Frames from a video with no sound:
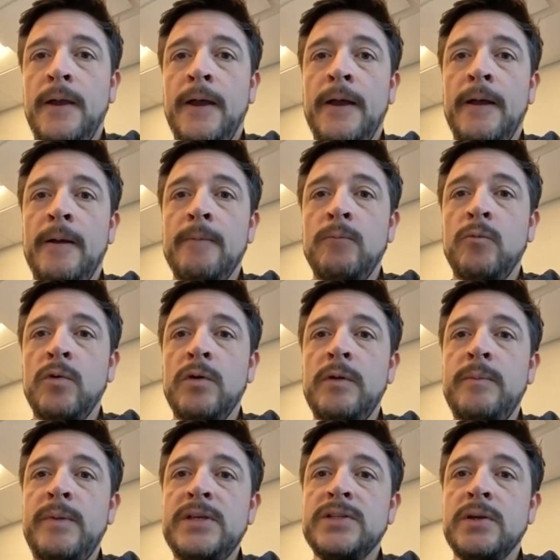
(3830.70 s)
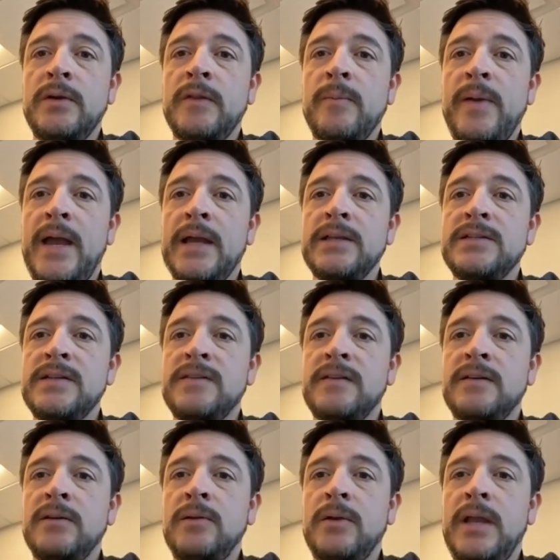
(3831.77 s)
Will we be showing the packages
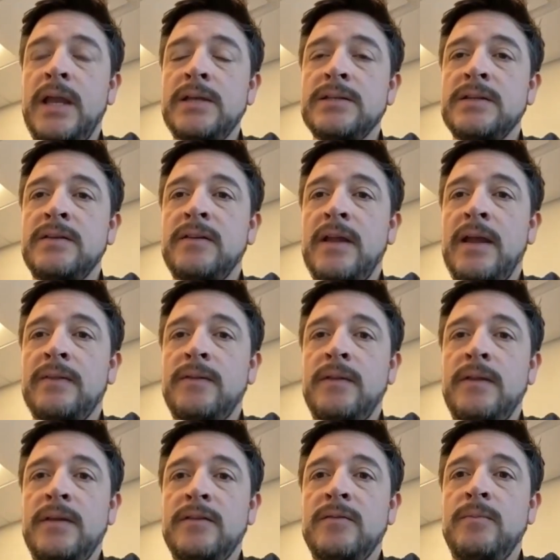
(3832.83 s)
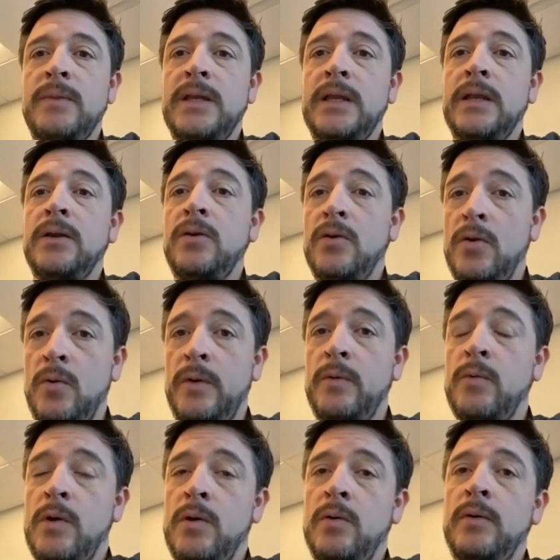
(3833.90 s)
and locations at this meeting? No, we
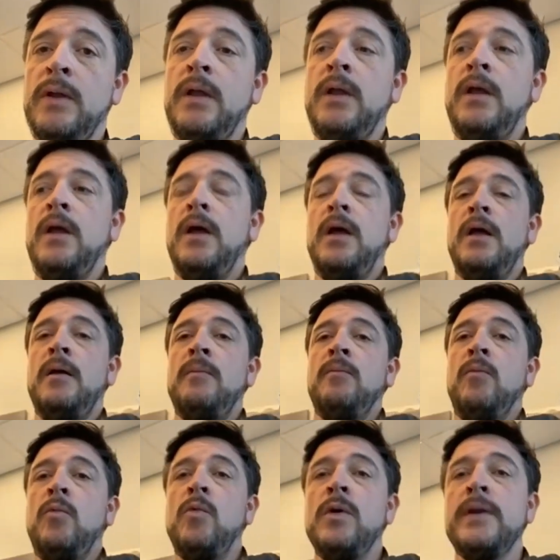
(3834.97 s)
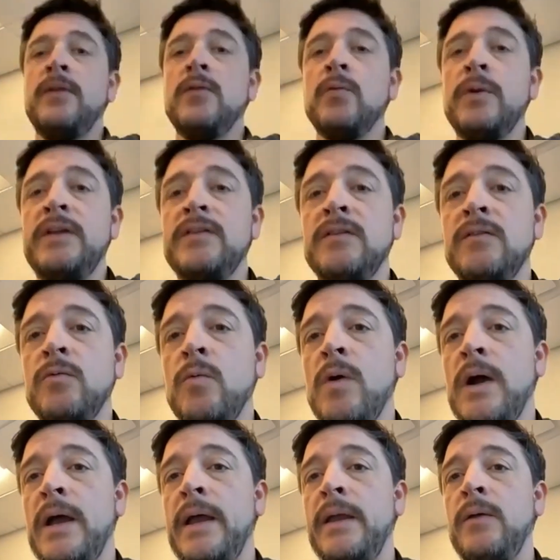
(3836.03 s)
won't. One of the reasons
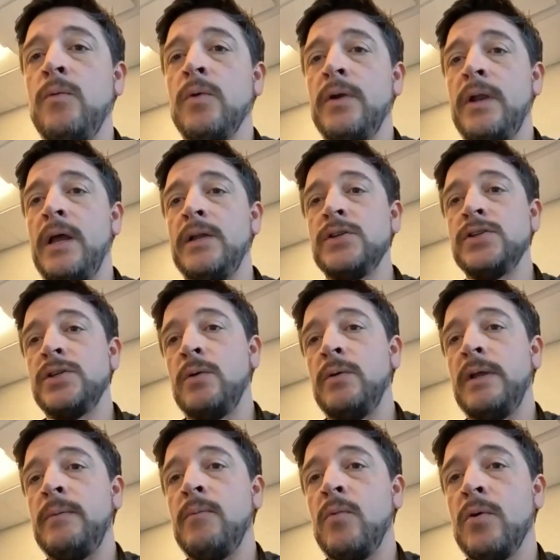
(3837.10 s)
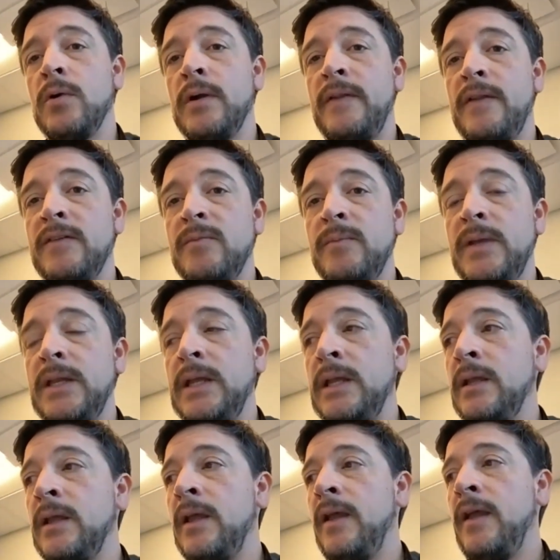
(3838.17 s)
why we're not showing more in this
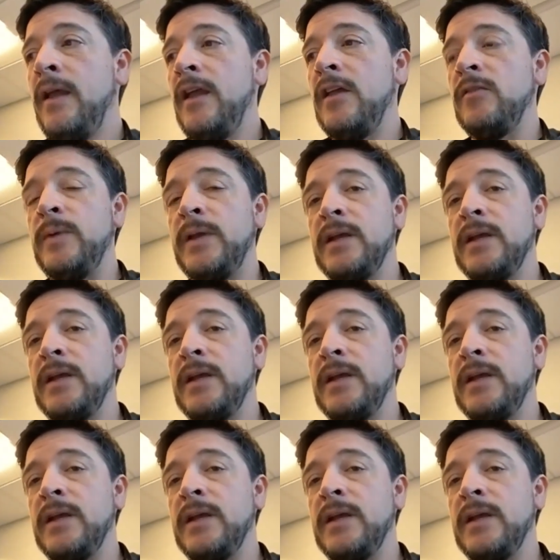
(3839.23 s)
meeting is